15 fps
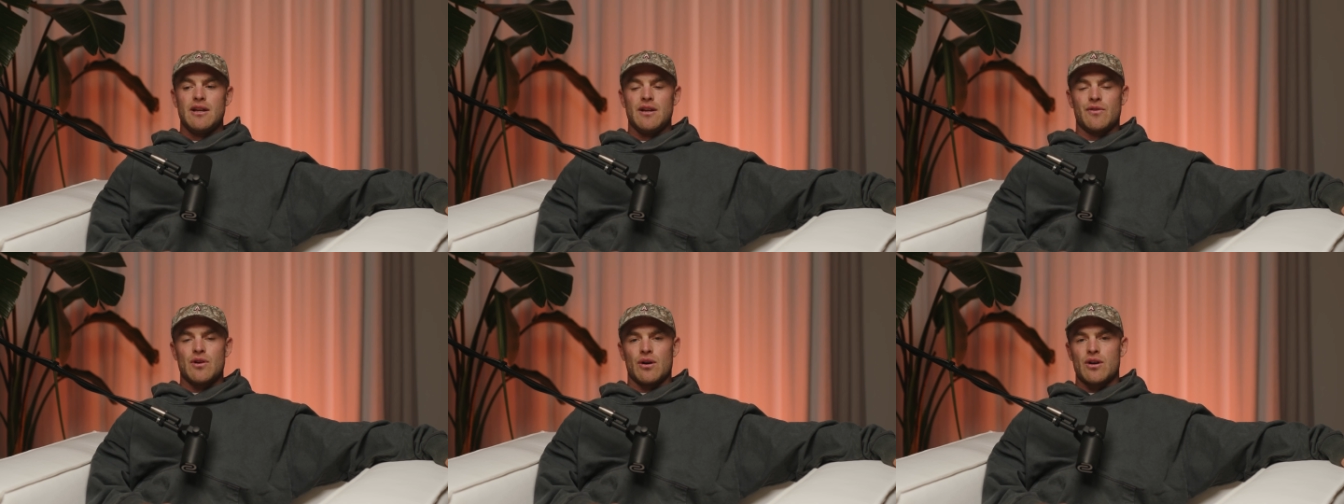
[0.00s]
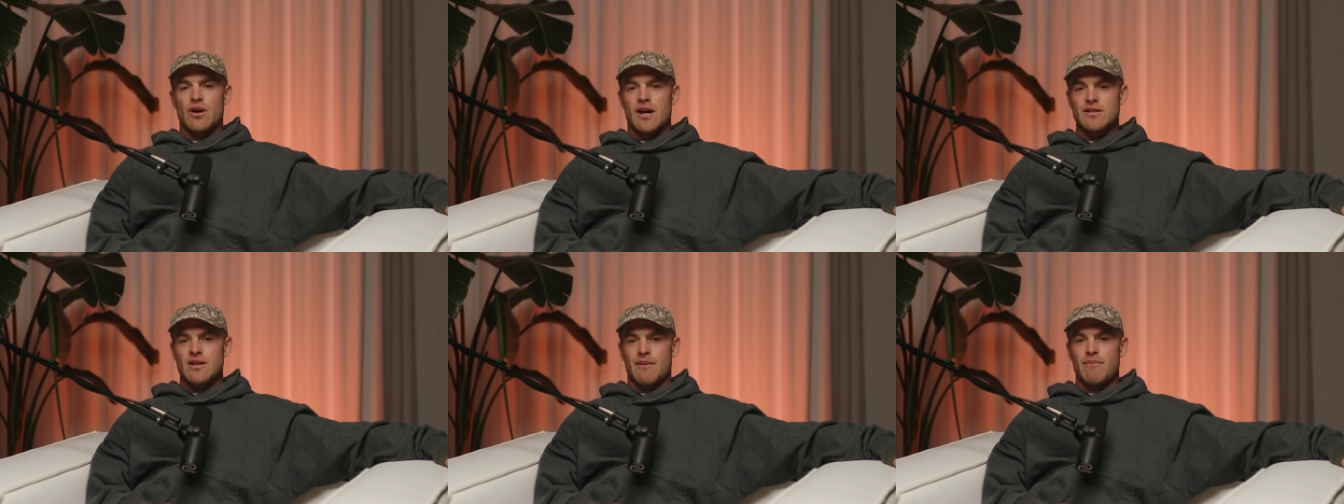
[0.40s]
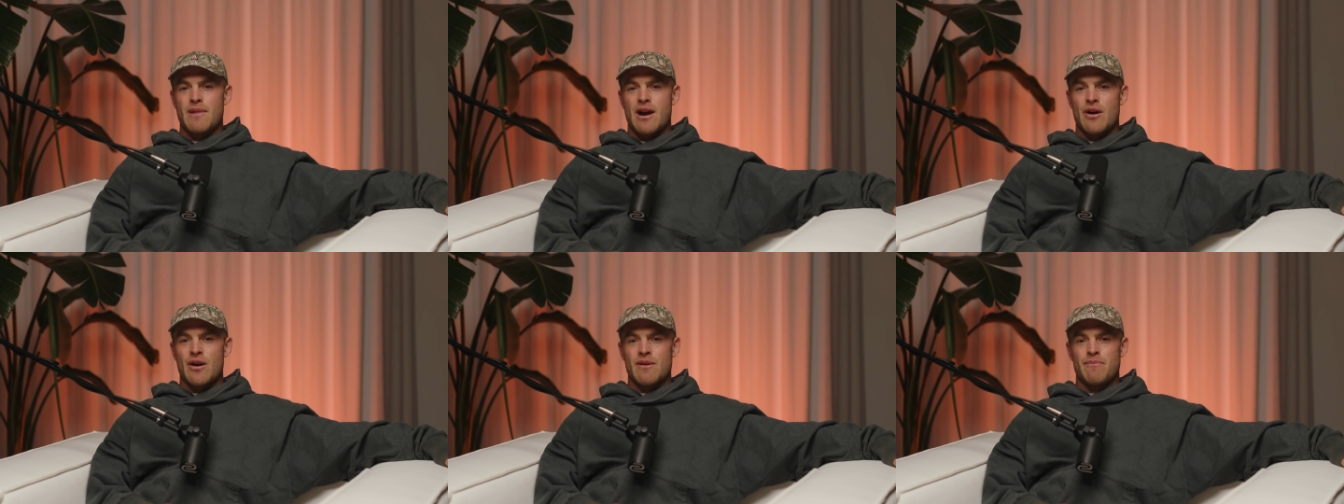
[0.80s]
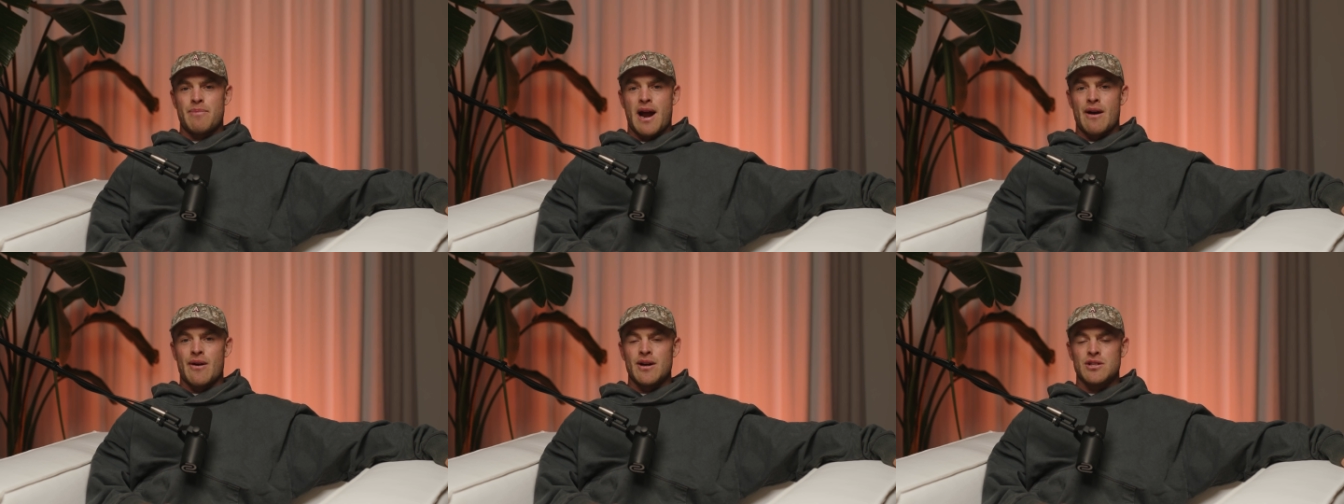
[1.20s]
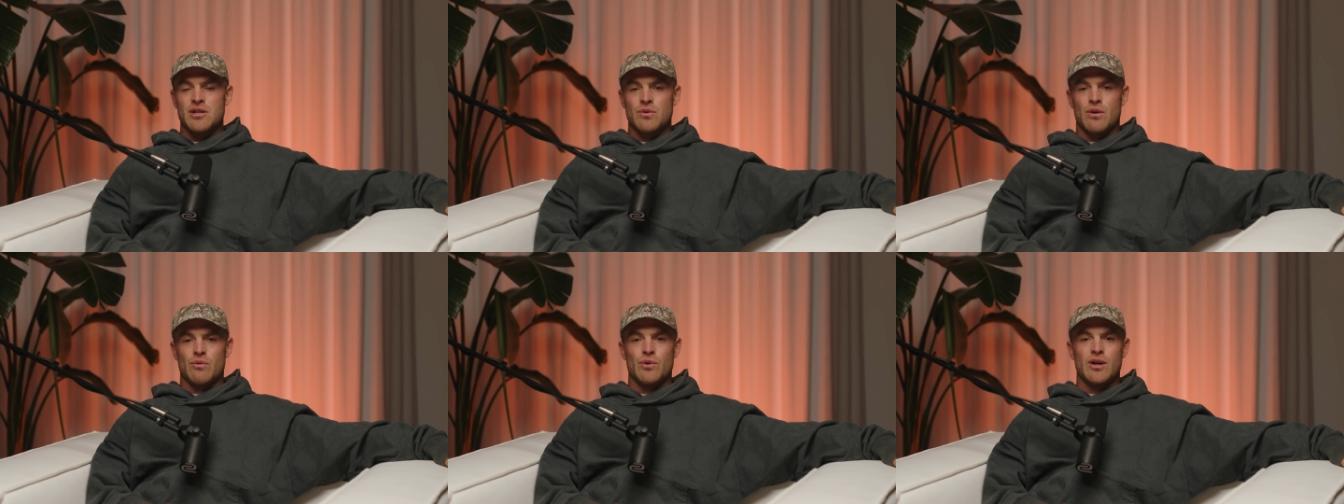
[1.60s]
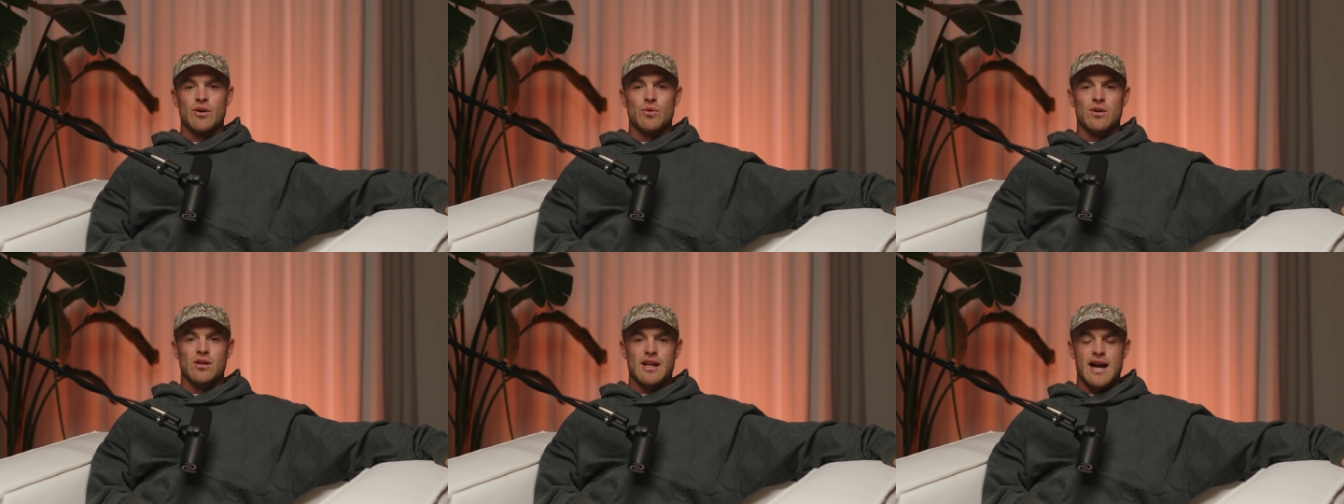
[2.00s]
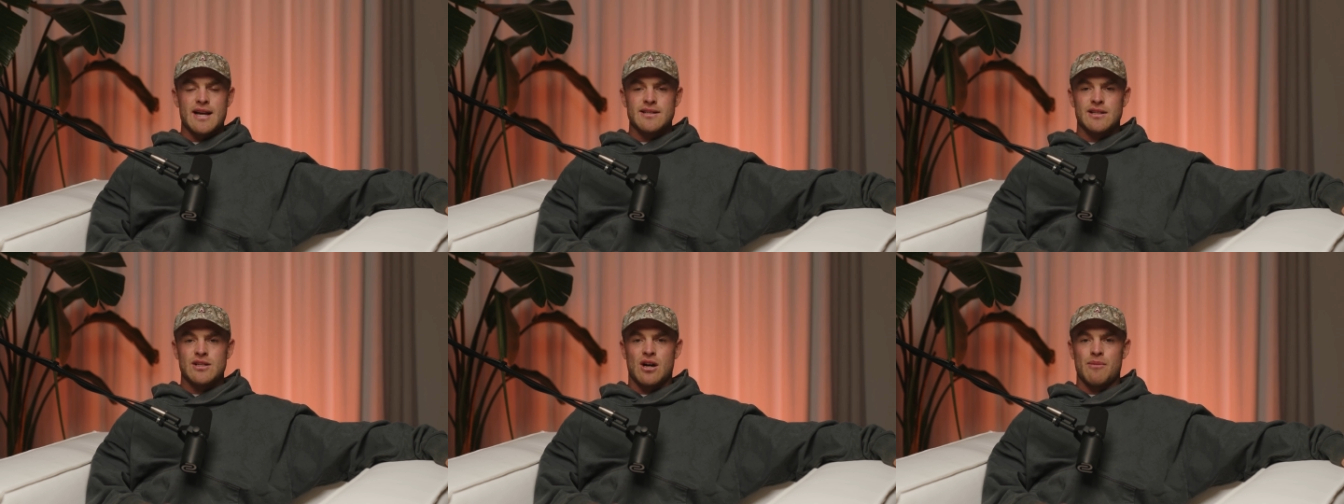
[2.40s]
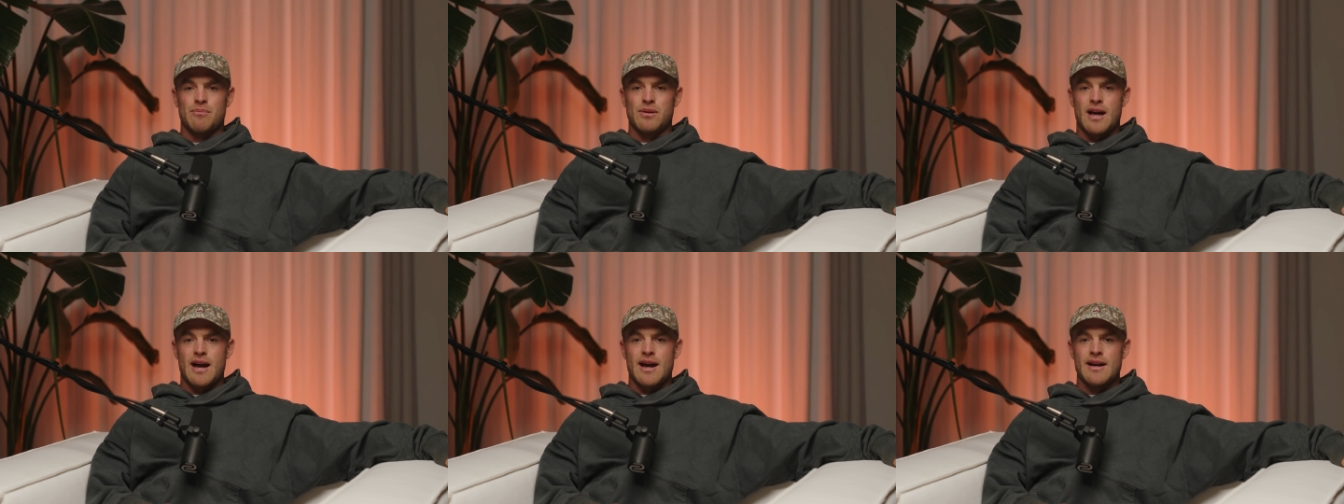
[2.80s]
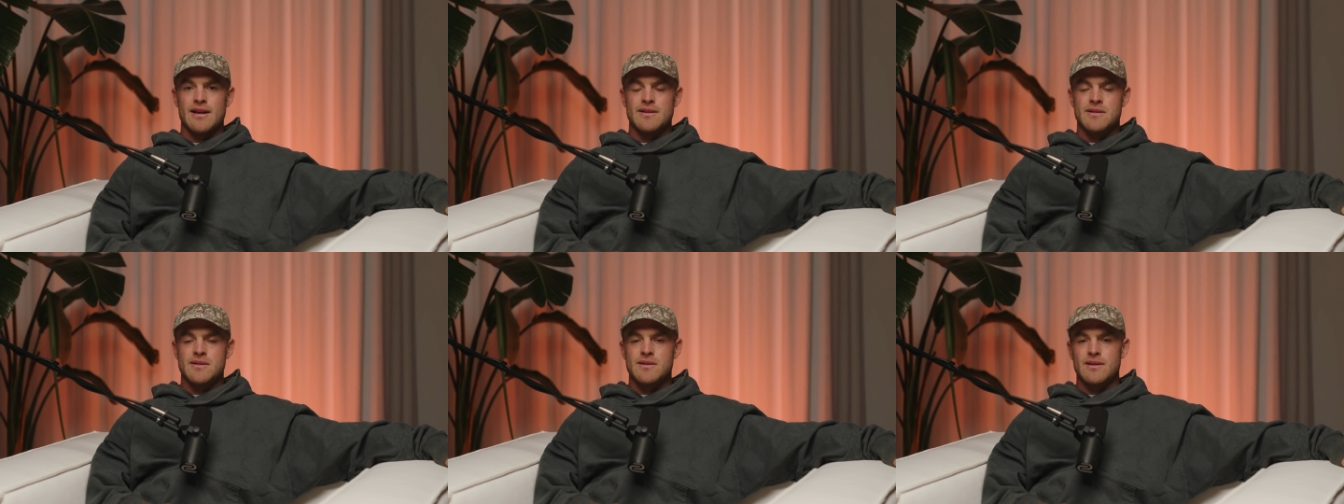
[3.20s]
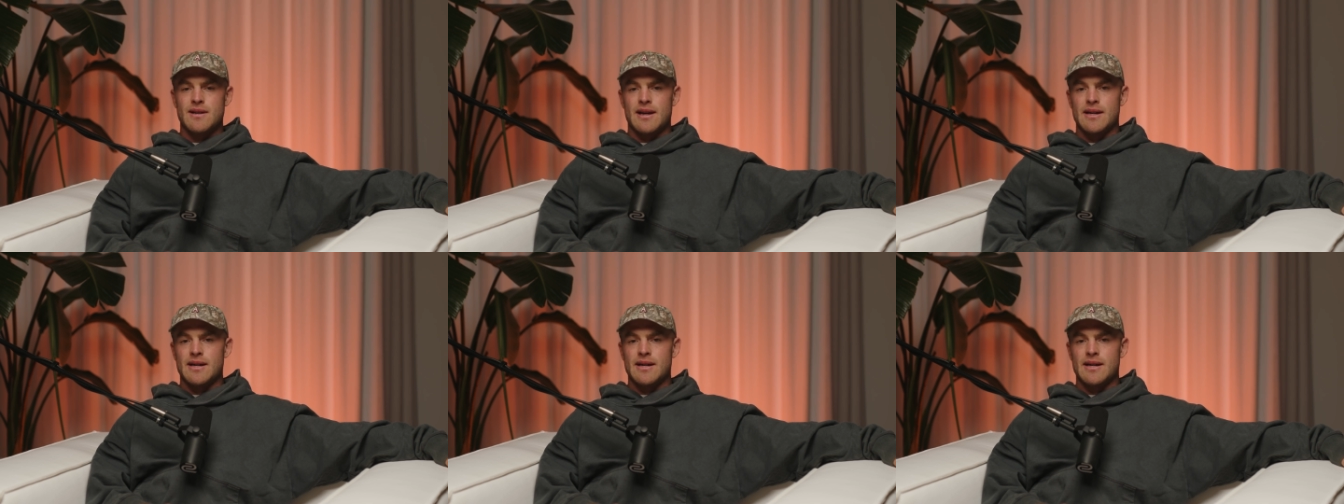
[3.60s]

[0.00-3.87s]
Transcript: You've got guys like Merritt and Parrish who are real classy type players.